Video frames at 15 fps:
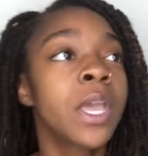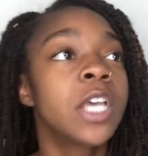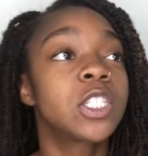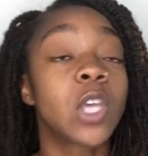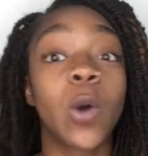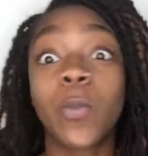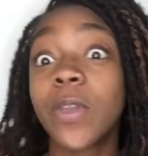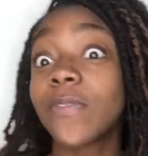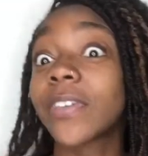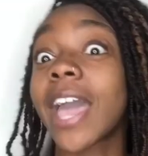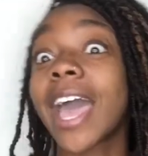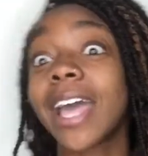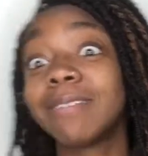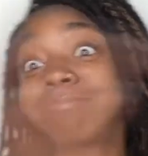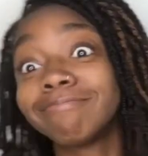So we've
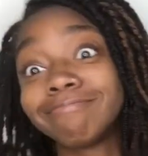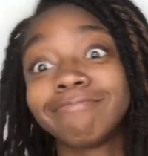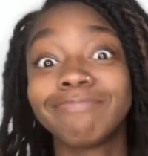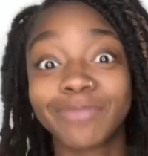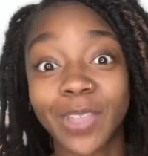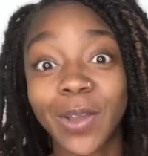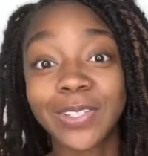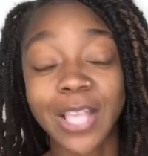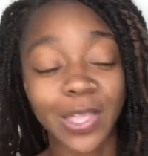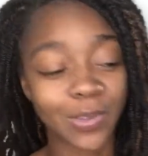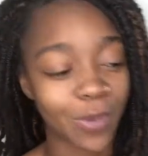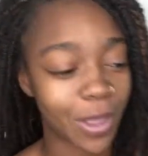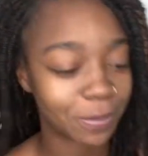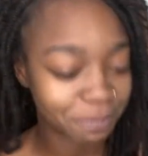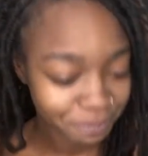got those out of
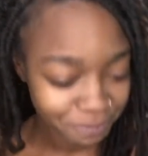the way.